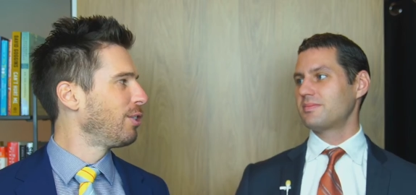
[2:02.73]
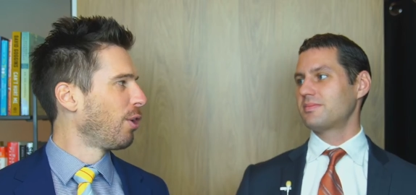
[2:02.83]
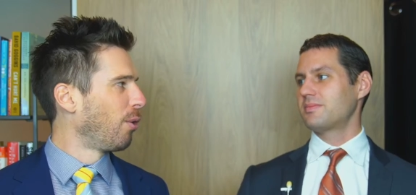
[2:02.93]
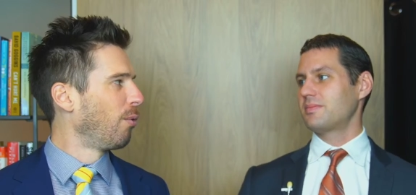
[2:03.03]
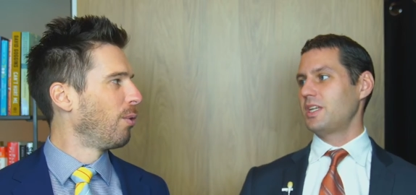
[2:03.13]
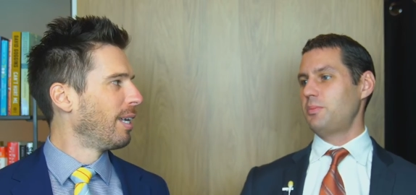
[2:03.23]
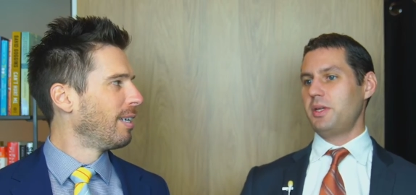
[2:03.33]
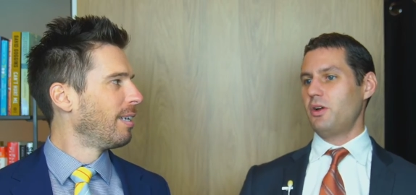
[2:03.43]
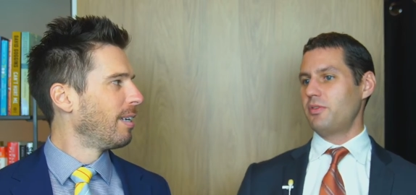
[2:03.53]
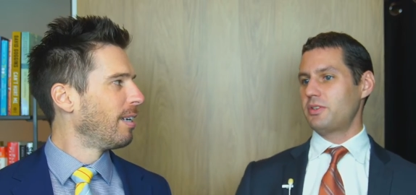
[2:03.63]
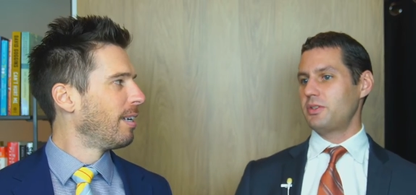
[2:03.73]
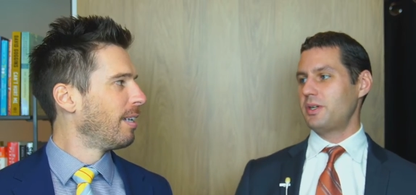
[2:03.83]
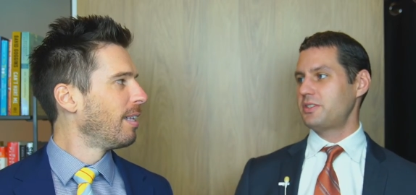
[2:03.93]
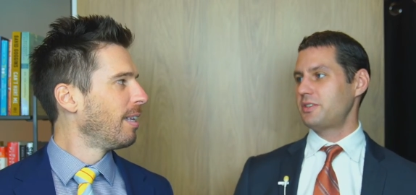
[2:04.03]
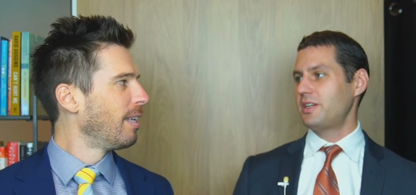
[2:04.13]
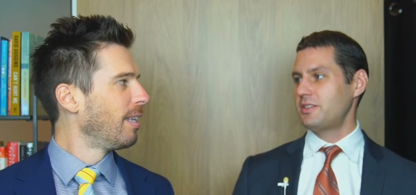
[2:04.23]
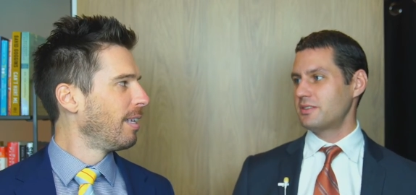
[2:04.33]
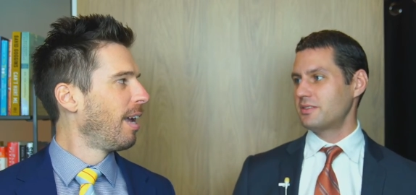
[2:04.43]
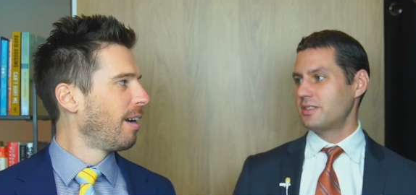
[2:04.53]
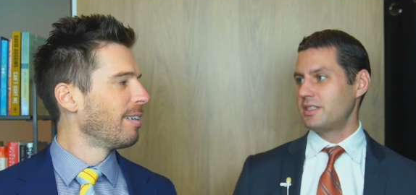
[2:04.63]
Speaker 1: so it'd be over 200000
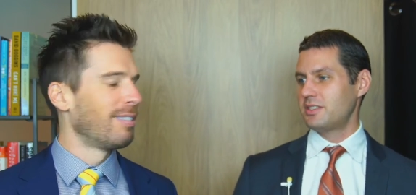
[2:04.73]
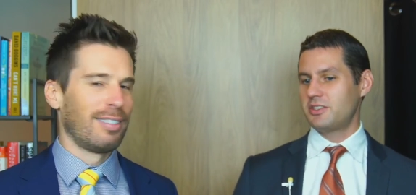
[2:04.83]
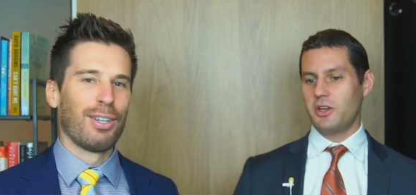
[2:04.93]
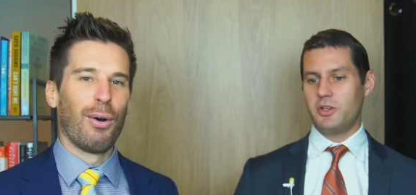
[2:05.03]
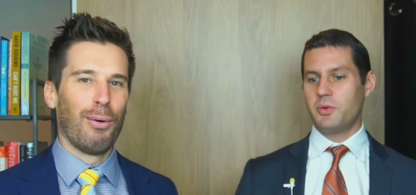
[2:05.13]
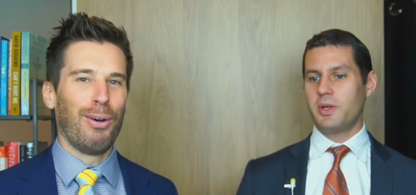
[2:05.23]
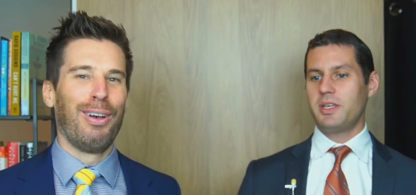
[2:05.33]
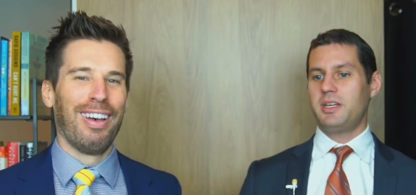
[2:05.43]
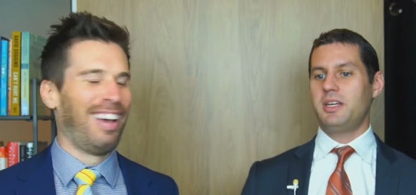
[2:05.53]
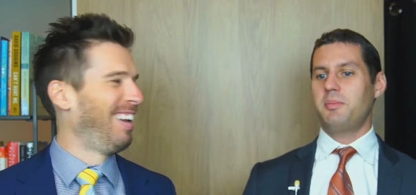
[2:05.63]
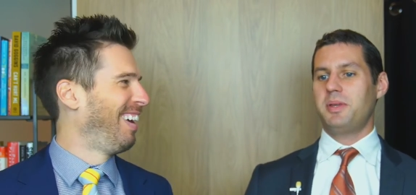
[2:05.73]
yeah so, so, you really need to